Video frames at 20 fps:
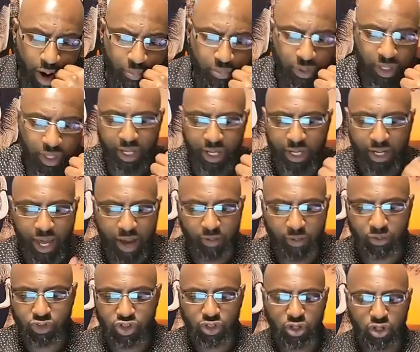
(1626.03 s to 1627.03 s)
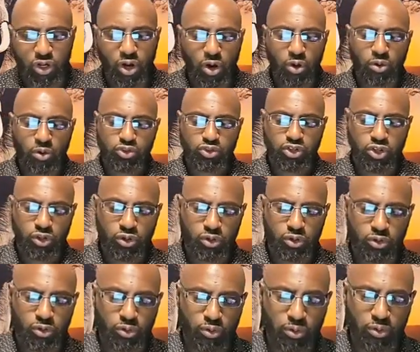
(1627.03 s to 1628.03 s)
I play it, I want you to go
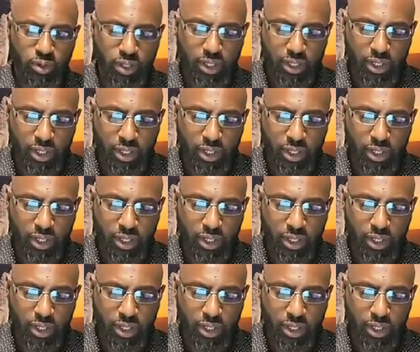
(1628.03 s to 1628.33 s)
to